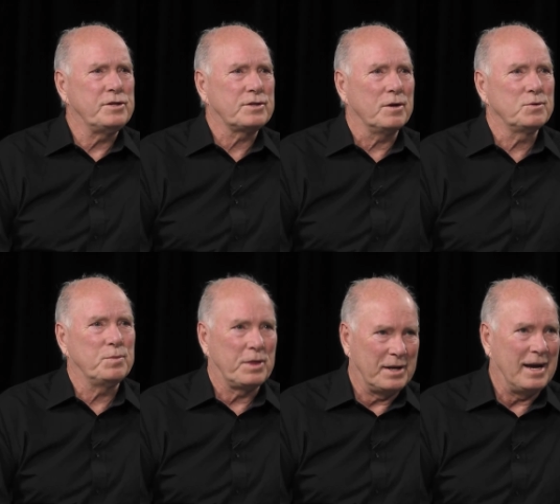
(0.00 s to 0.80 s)
starts
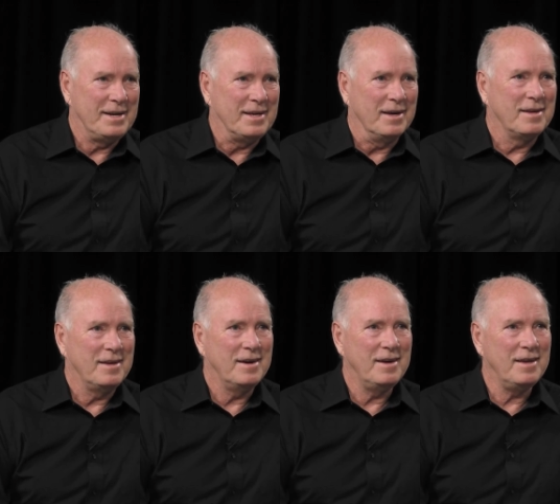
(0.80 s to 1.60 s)
with an idea.
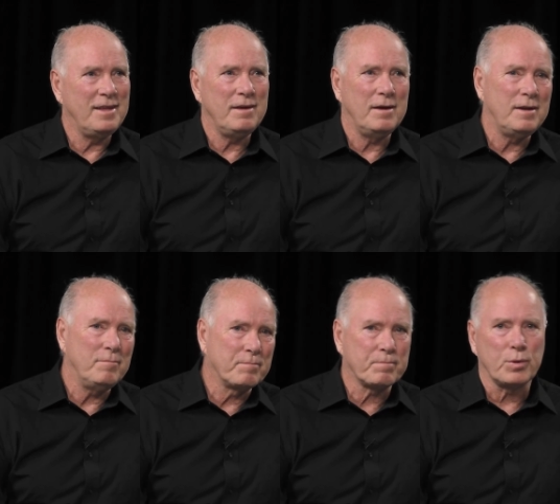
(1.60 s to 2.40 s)
Uh, any, any
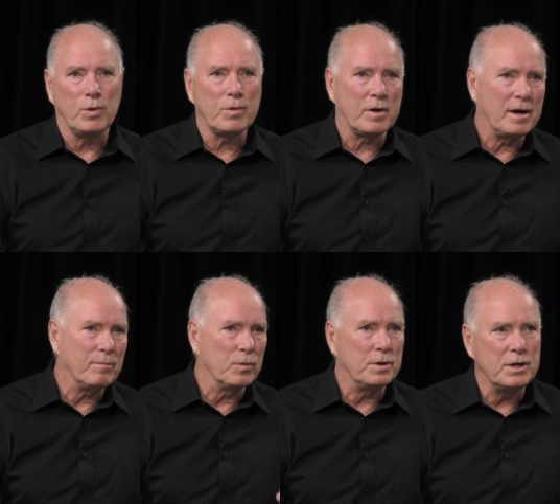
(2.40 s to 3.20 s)

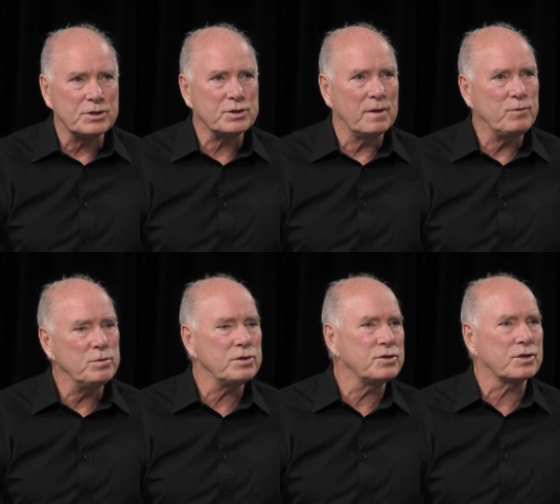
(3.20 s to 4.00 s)
program or initiative
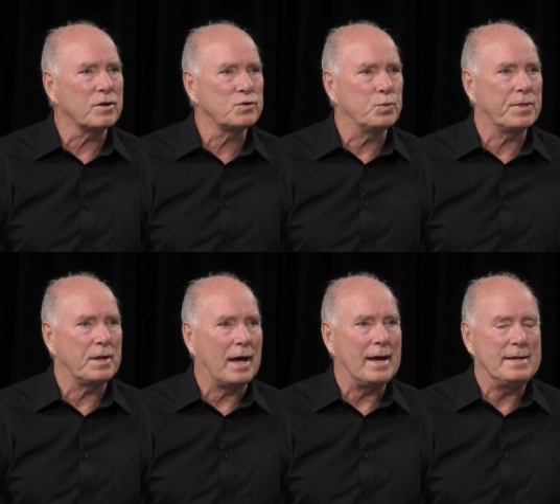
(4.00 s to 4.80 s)
usually starts with
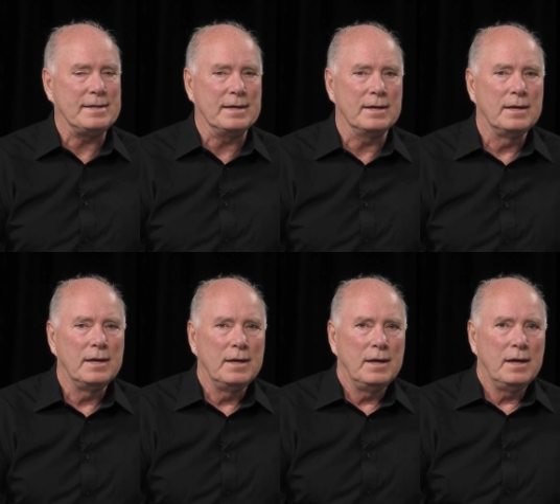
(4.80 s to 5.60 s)
an idea.
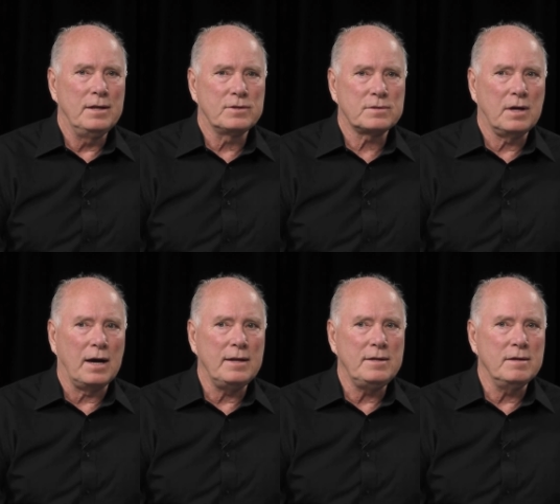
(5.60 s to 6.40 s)
And it's the
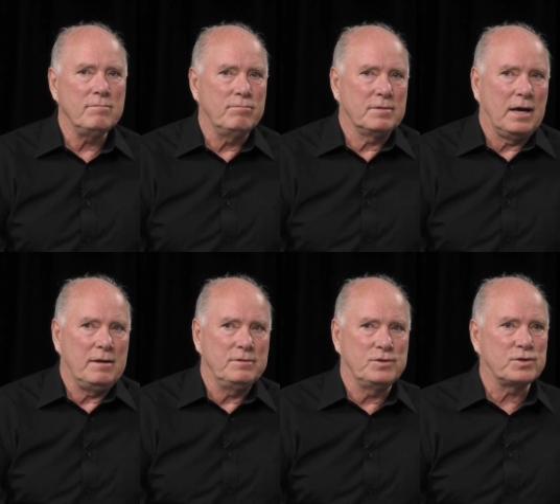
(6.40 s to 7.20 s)
idea
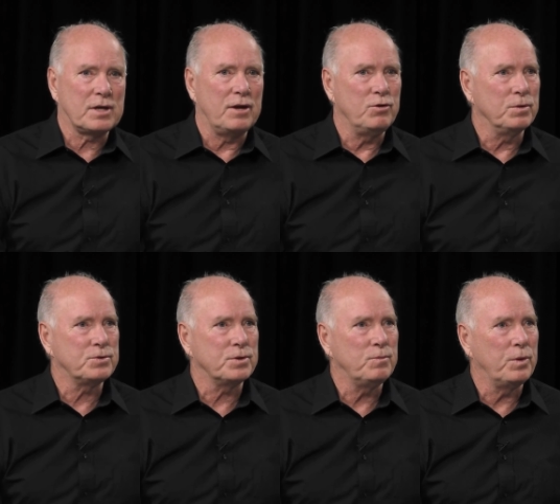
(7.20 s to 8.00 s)
kind of just got
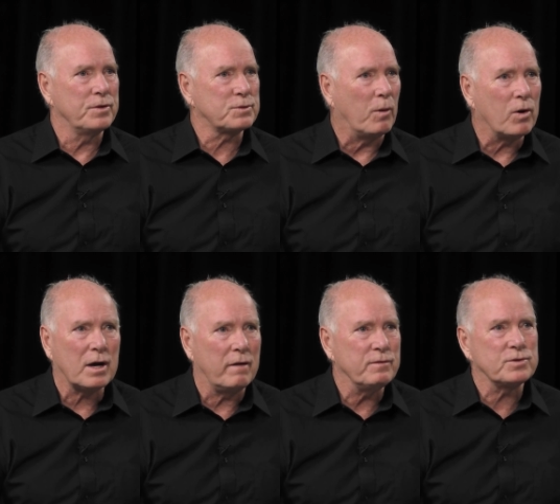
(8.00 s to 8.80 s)
nurtured with a small
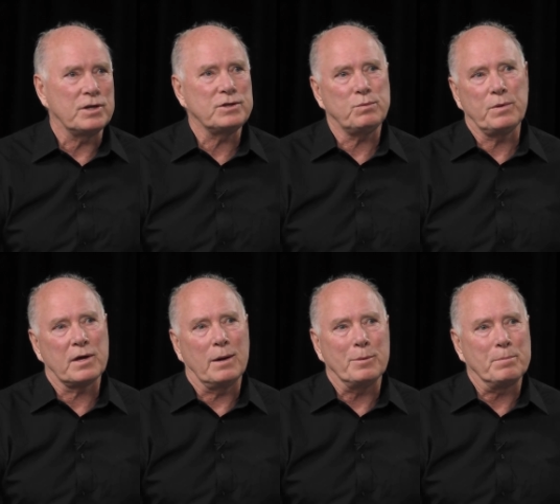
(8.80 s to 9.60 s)
conversation with a
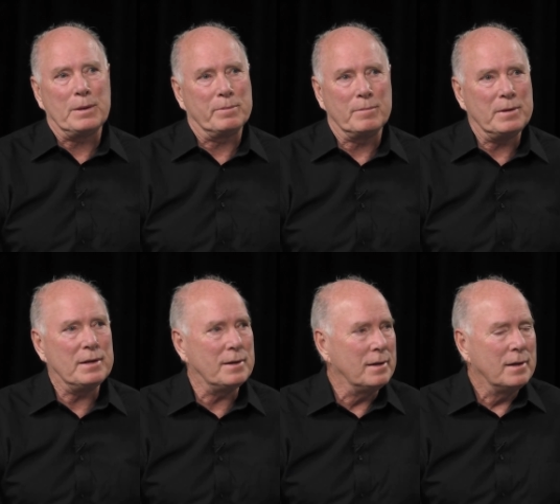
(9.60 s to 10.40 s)
couple people, me
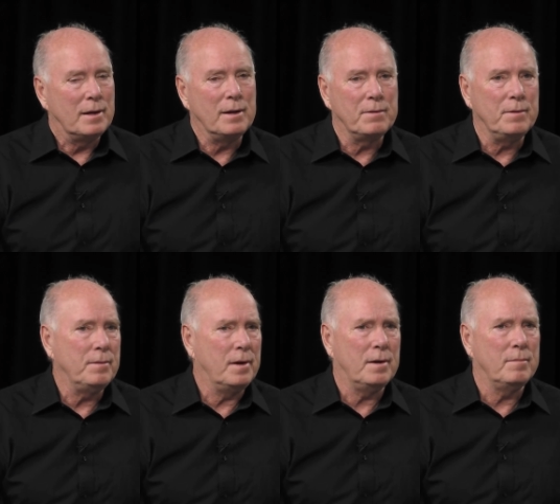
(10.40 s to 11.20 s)
and an,
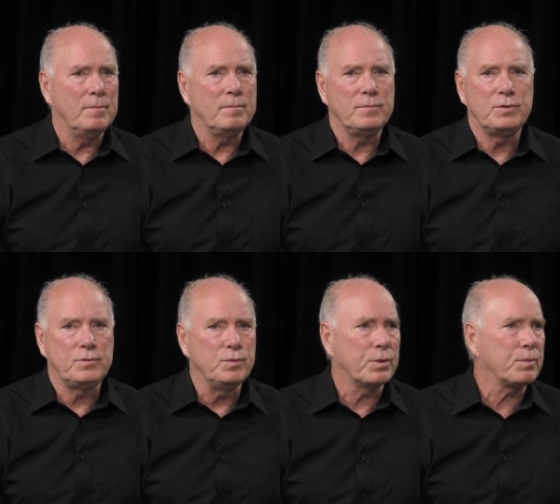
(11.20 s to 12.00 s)
another um,
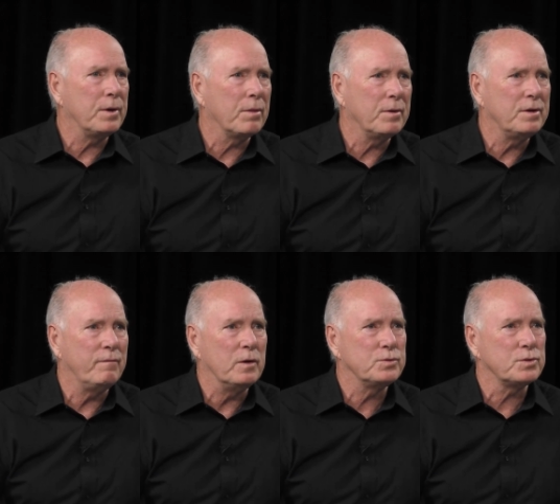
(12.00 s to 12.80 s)
two or three other
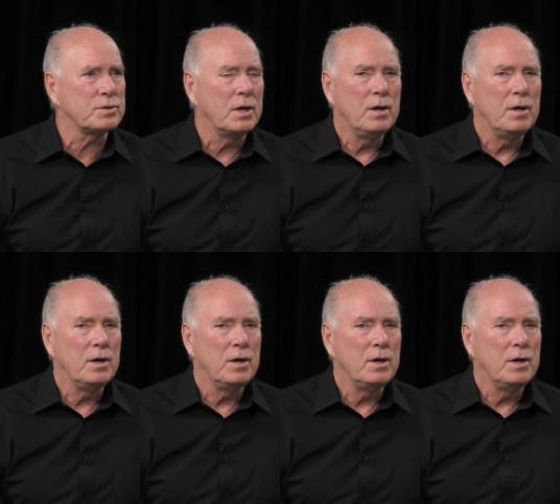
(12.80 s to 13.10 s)
individuals